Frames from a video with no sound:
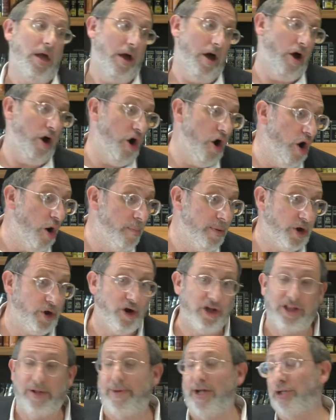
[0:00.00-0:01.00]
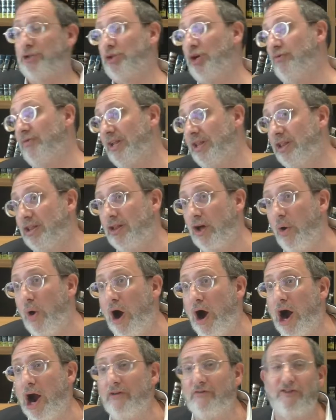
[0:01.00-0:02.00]
Oh, because the Baal Tshuva, it's so
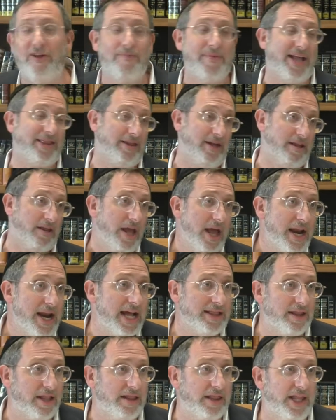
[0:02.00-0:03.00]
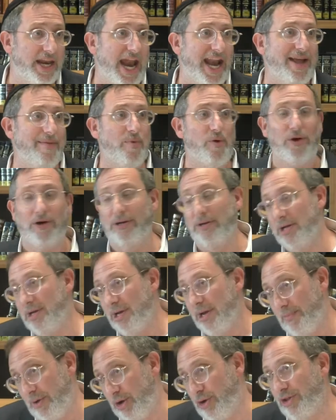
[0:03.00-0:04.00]
hard for him not to sin anymore
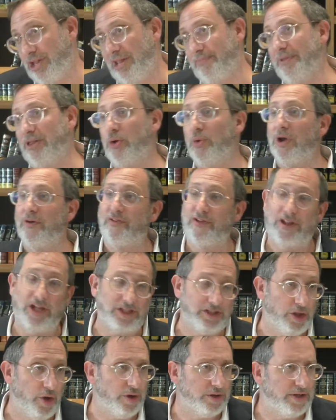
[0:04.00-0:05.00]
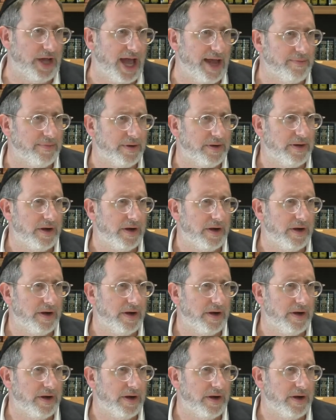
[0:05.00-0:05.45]
because he's been doing it for such a long time.